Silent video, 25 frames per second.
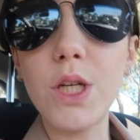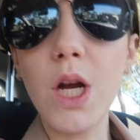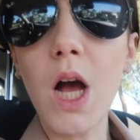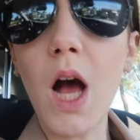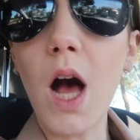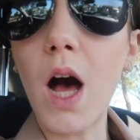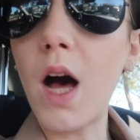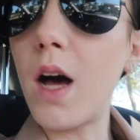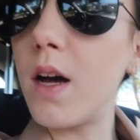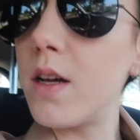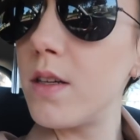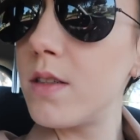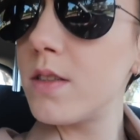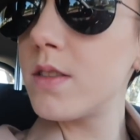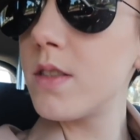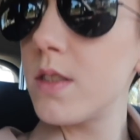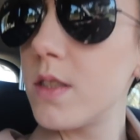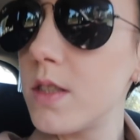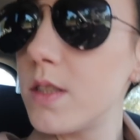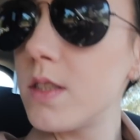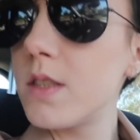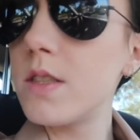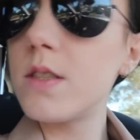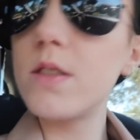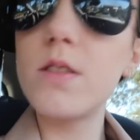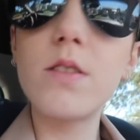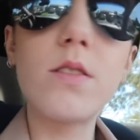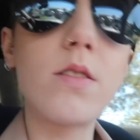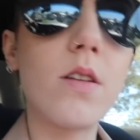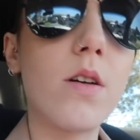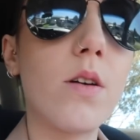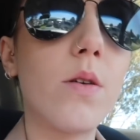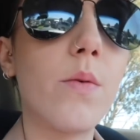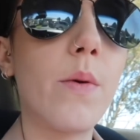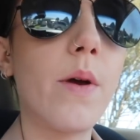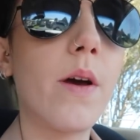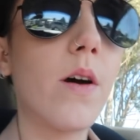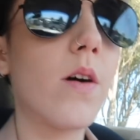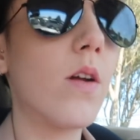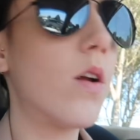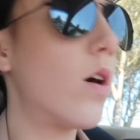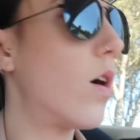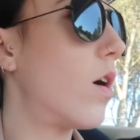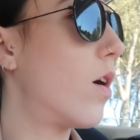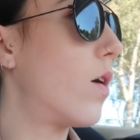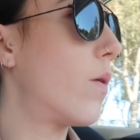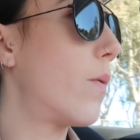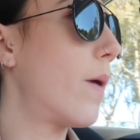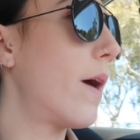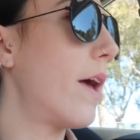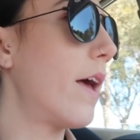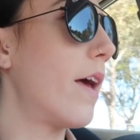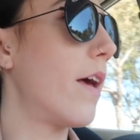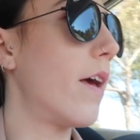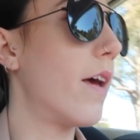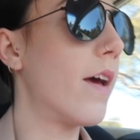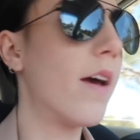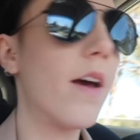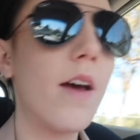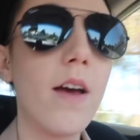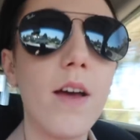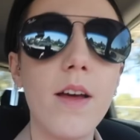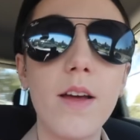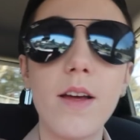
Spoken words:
yeah, so we're on our way.